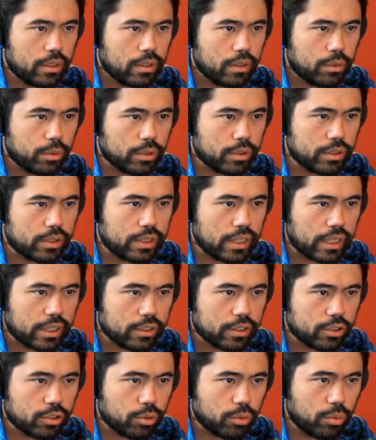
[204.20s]
One
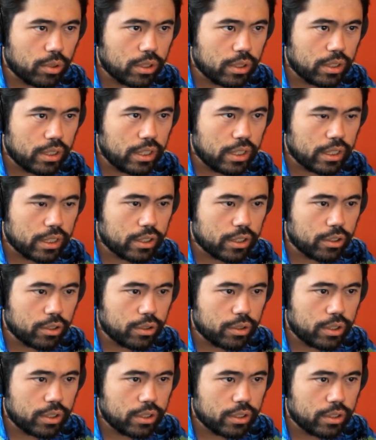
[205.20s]
second. So one can't
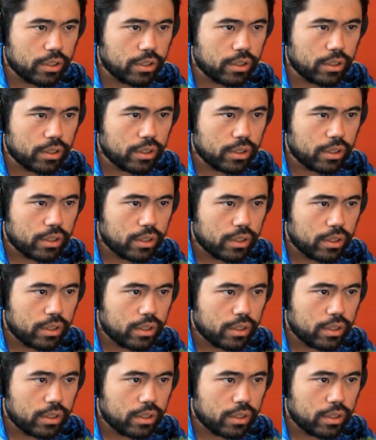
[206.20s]
go here.